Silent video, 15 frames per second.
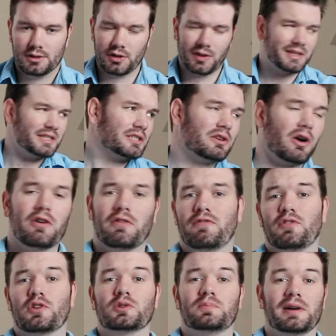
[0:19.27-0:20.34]
So let's start
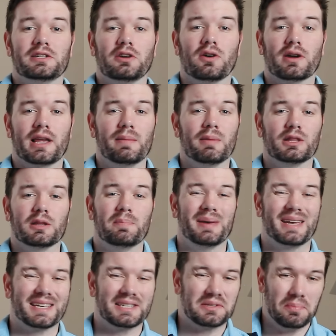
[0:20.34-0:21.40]
first by talking about the
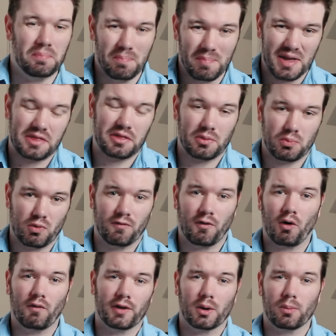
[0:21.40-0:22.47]
biggest myth
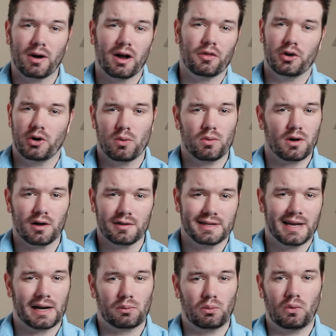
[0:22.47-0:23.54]
revolving around the no contact